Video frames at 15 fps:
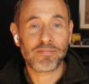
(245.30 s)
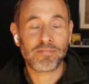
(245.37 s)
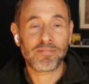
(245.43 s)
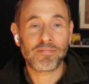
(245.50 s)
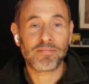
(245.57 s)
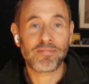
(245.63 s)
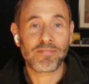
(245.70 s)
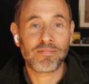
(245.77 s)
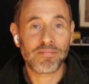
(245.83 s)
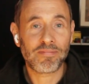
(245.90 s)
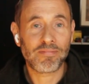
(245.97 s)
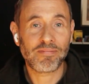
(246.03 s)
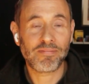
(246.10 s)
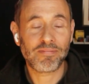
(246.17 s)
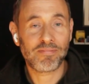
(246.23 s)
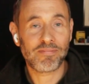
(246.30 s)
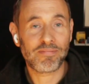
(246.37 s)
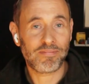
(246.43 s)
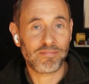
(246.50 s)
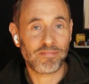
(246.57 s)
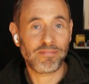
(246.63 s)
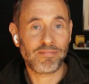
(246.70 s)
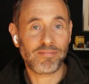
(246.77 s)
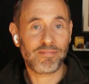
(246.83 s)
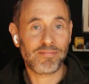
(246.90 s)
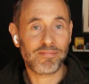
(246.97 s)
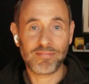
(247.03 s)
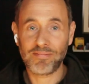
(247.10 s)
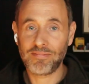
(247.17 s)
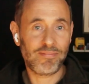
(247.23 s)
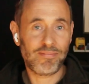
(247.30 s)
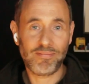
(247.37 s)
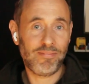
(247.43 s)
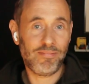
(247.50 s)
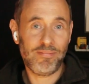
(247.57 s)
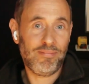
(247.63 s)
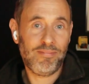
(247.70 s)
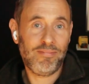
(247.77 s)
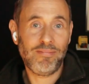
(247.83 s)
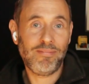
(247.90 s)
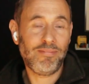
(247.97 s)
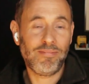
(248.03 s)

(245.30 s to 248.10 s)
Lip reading: No words are spoken by the person on screen.